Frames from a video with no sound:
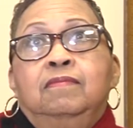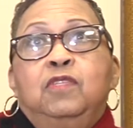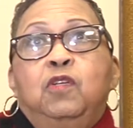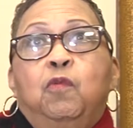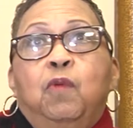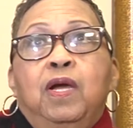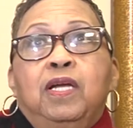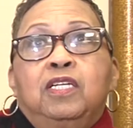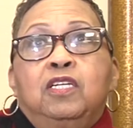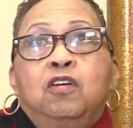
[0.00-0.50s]

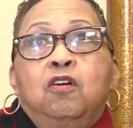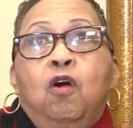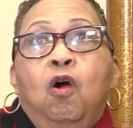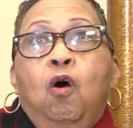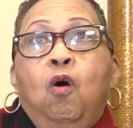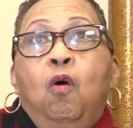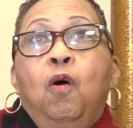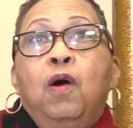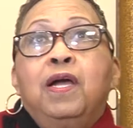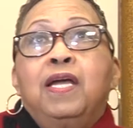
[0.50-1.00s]
director or
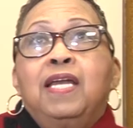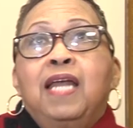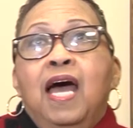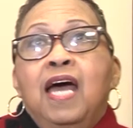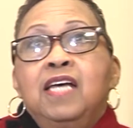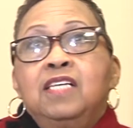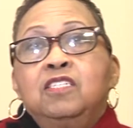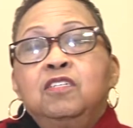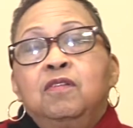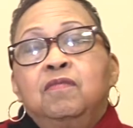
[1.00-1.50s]

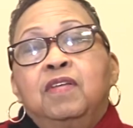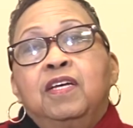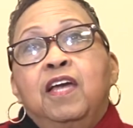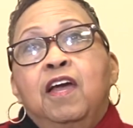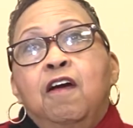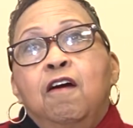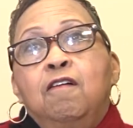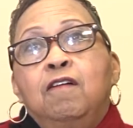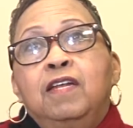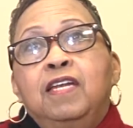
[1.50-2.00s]
organizer of the
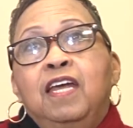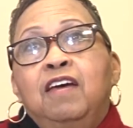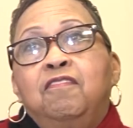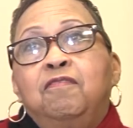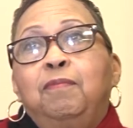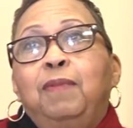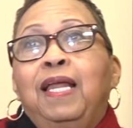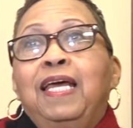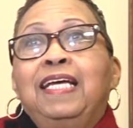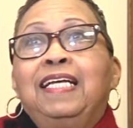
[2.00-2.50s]
Carolyn
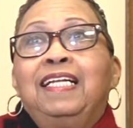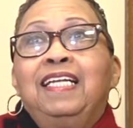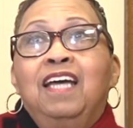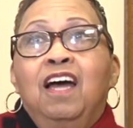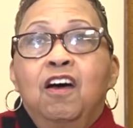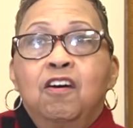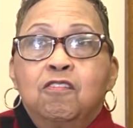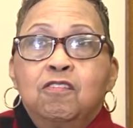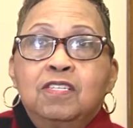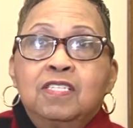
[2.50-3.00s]
F. Blakely
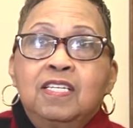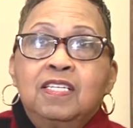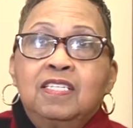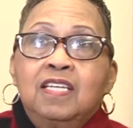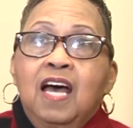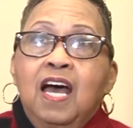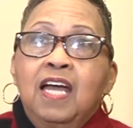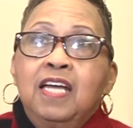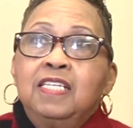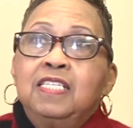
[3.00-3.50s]
Honor
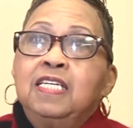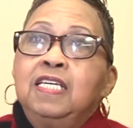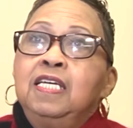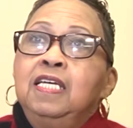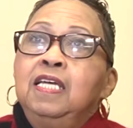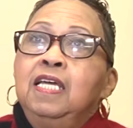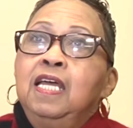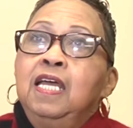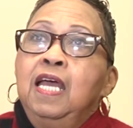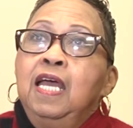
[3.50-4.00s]

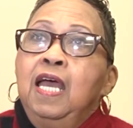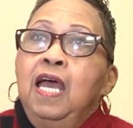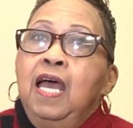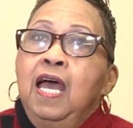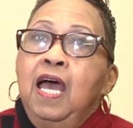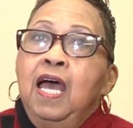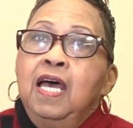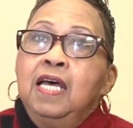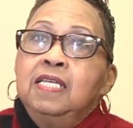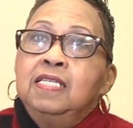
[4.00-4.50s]
Society,
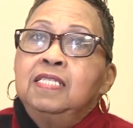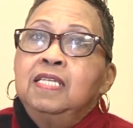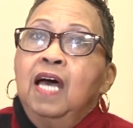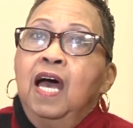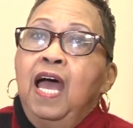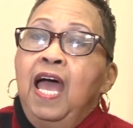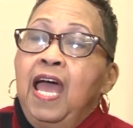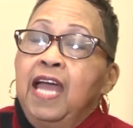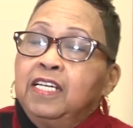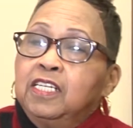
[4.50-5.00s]
as
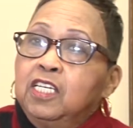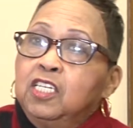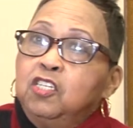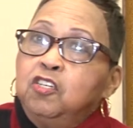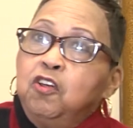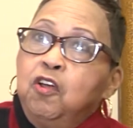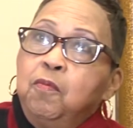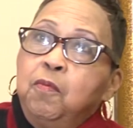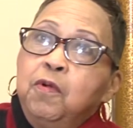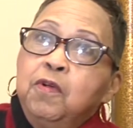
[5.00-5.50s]
uh, acting
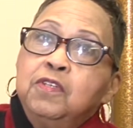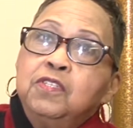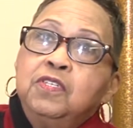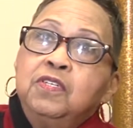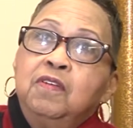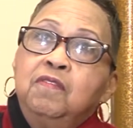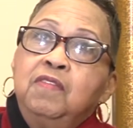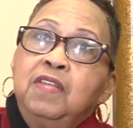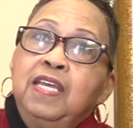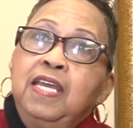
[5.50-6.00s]
chairperson of